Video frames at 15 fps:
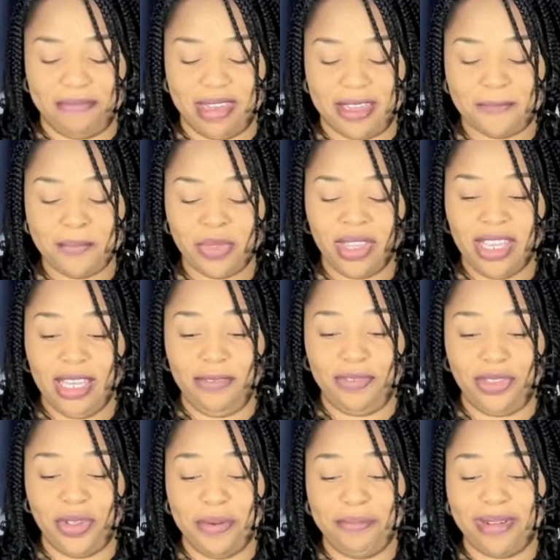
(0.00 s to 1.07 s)
me. If you
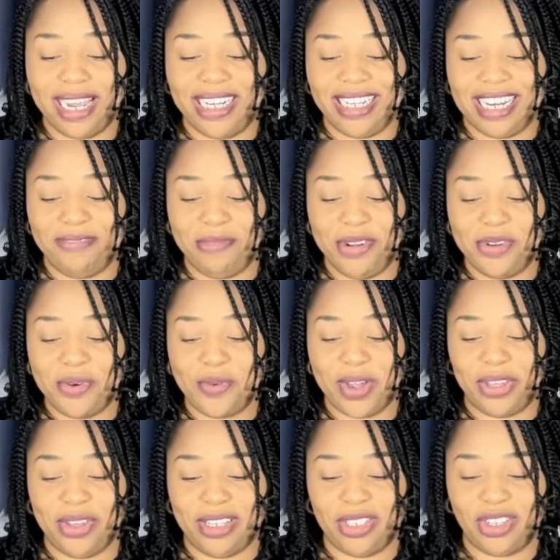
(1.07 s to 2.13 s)
don't mind, let me know where
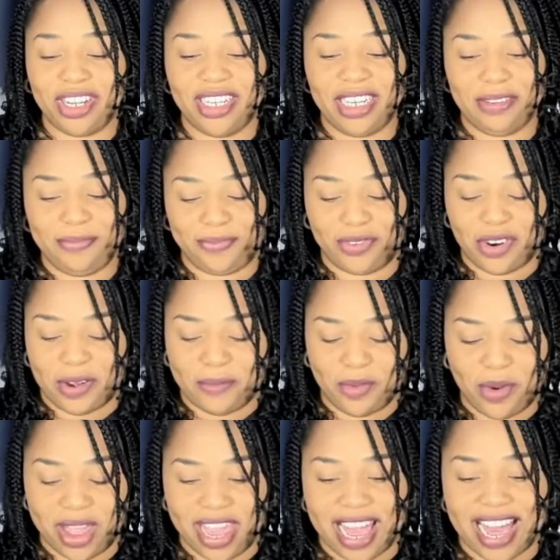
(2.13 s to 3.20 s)
you're joining from.
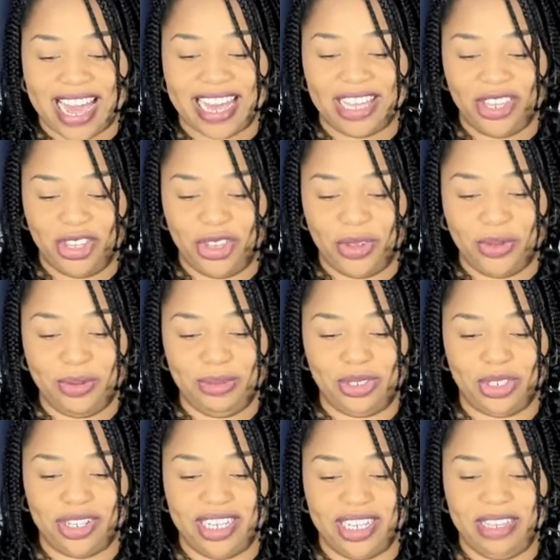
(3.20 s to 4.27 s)
Where are you
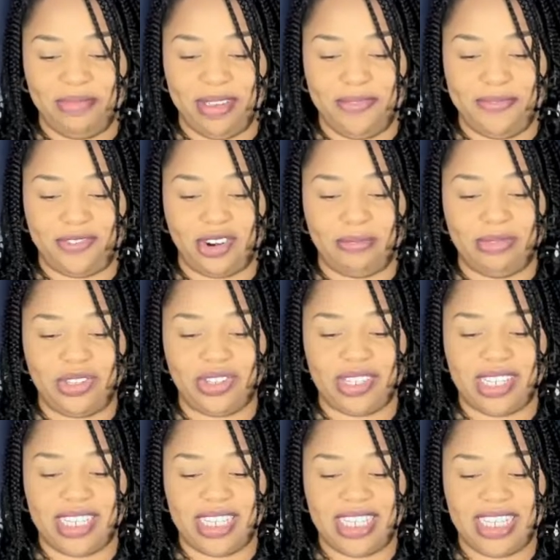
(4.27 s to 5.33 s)
joining me from
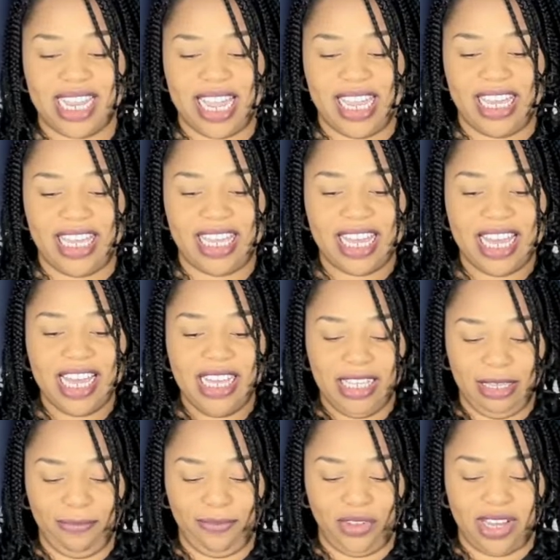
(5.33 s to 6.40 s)
today?
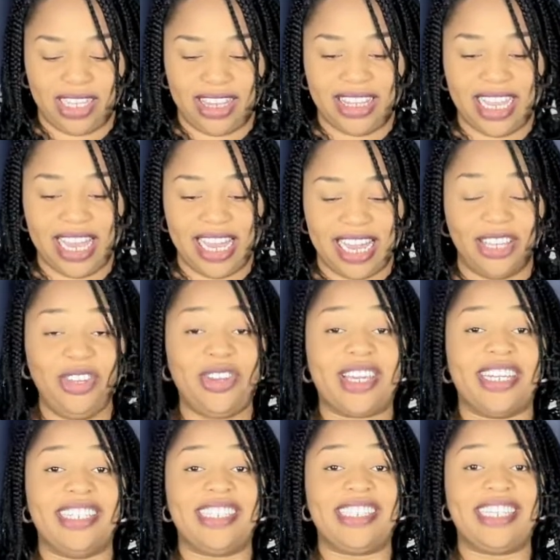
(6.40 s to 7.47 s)
If you are there and you
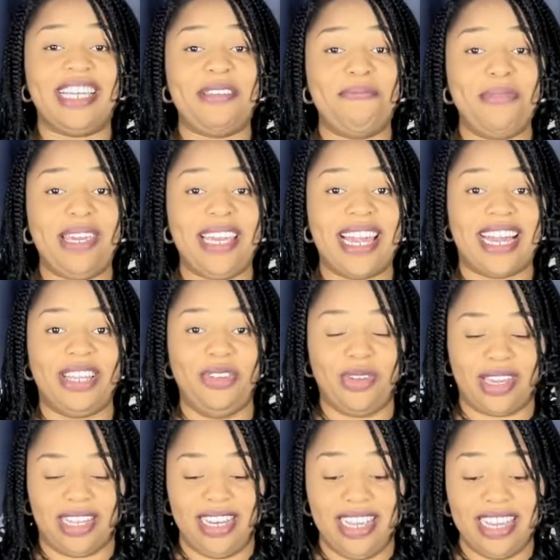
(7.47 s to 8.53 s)
can see me and you
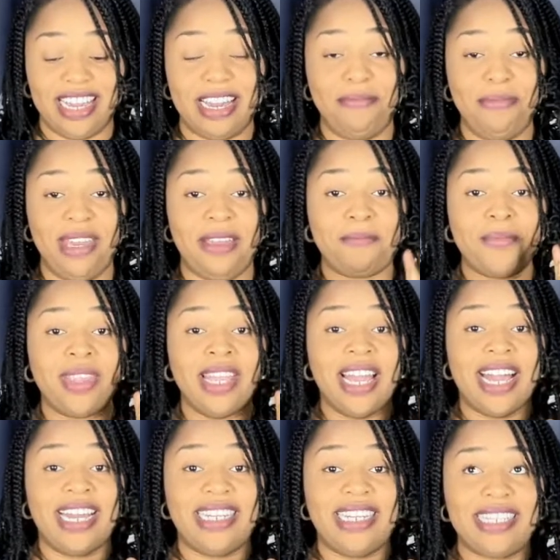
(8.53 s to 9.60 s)
can hear me
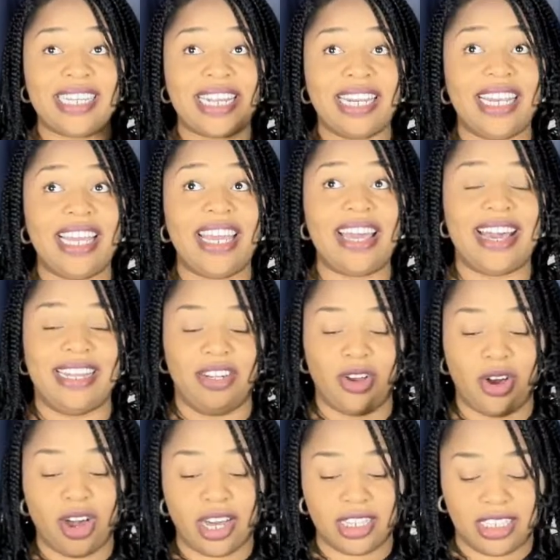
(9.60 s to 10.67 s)
and it's clear and
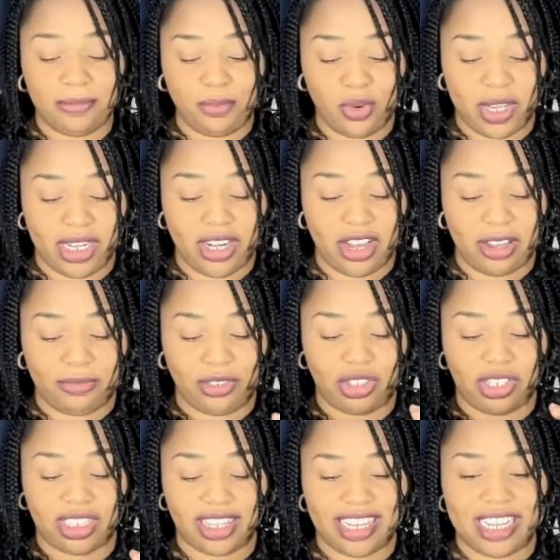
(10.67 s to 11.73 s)
audible enough,
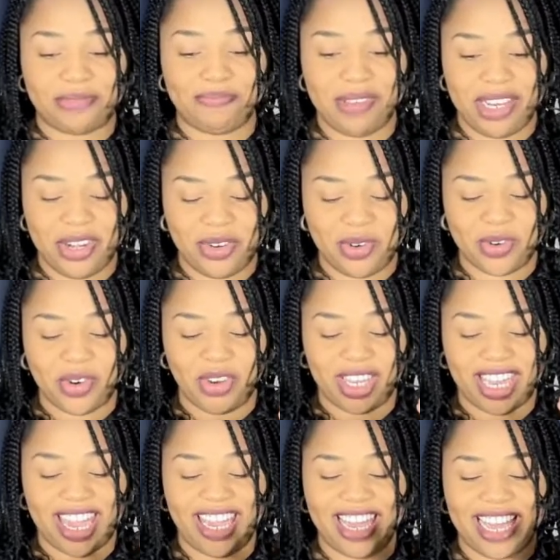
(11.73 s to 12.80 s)
just let me know.
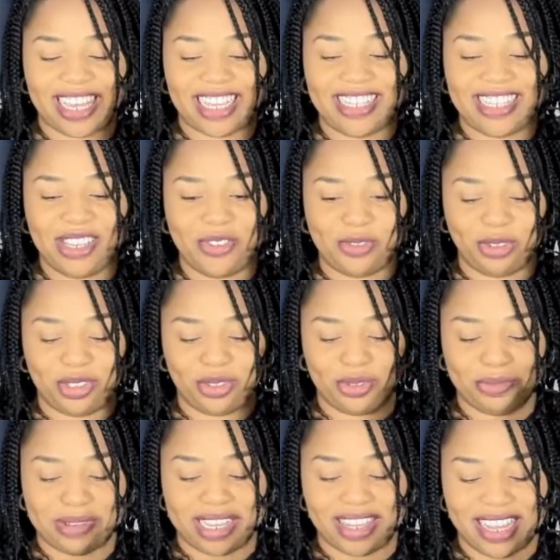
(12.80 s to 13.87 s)
Okay, I can see Coach
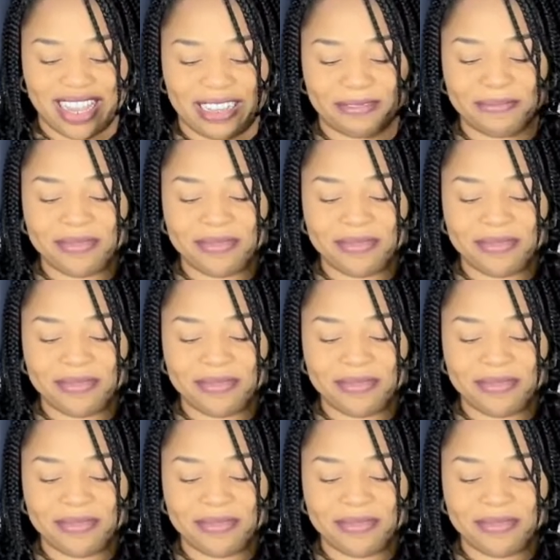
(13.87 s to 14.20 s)
Dupe there.